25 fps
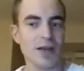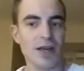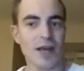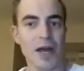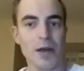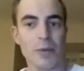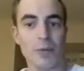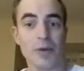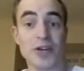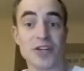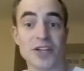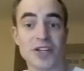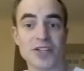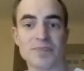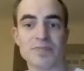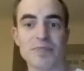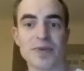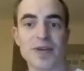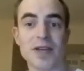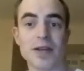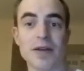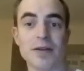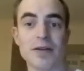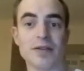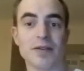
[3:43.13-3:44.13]
And we just
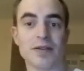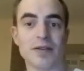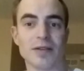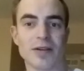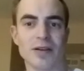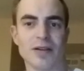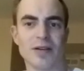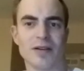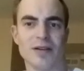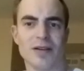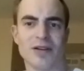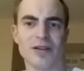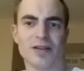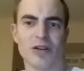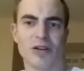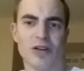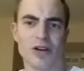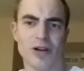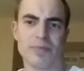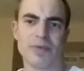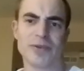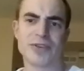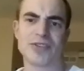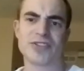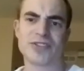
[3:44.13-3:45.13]
beat
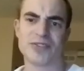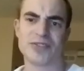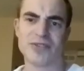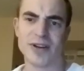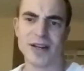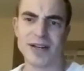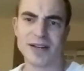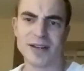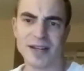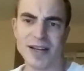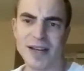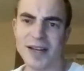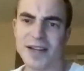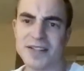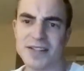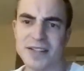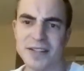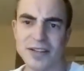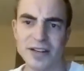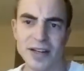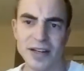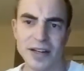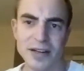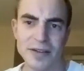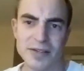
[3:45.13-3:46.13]
Urban Strike last
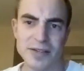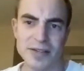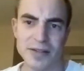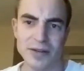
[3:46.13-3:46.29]
night,